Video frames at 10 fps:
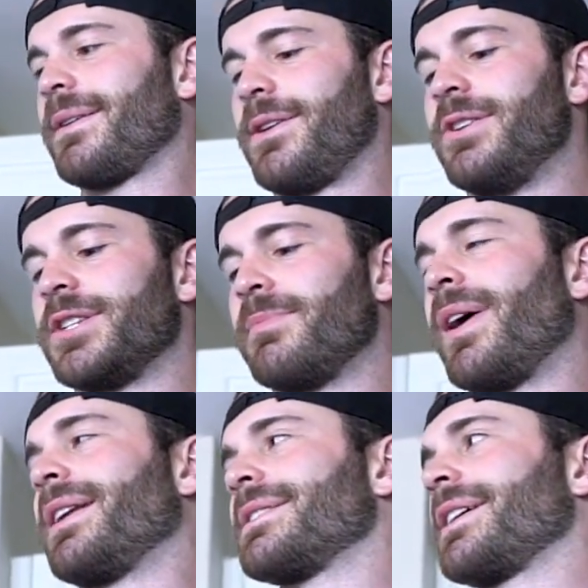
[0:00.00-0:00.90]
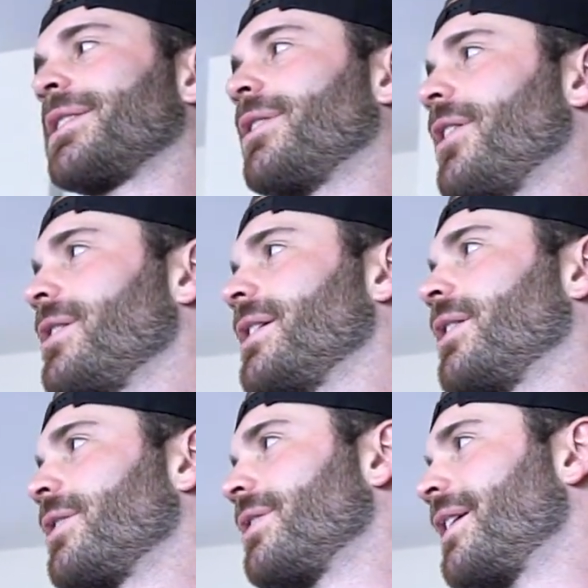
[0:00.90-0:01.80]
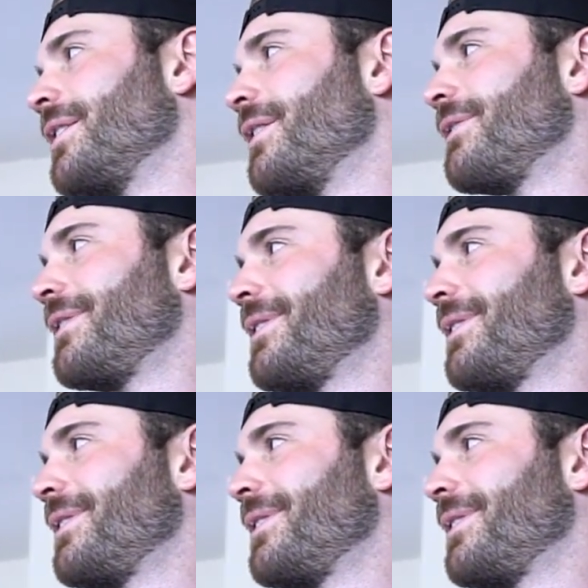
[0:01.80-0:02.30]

You're just mad because I can RDL your deadlift.